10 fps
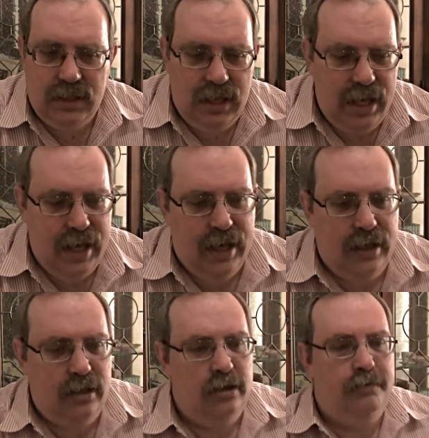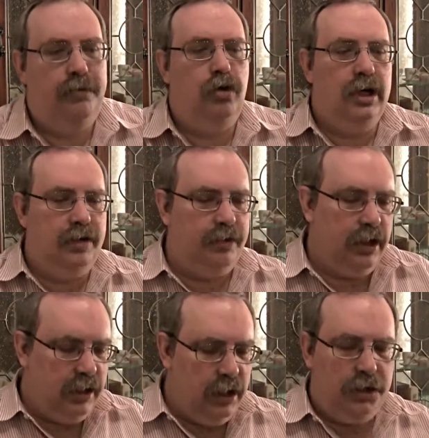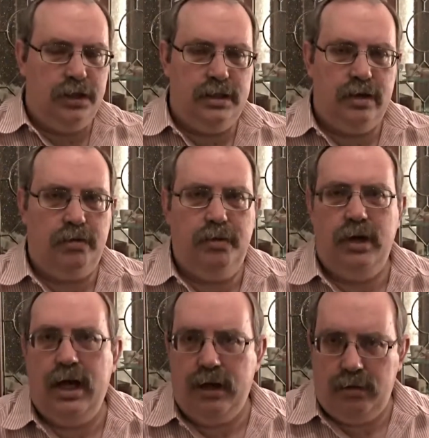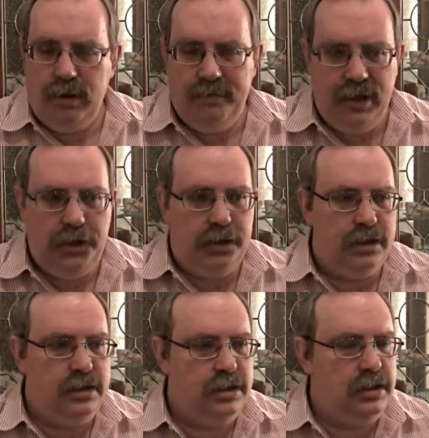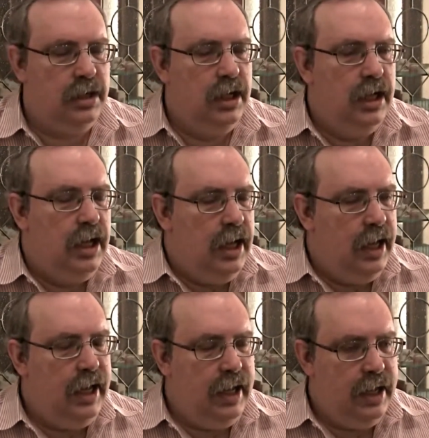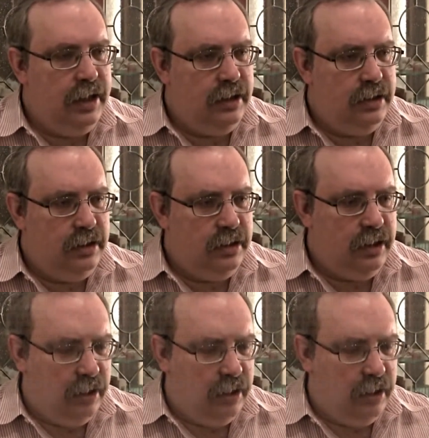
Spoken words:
had 4 different editions that were put out, or revisions. And the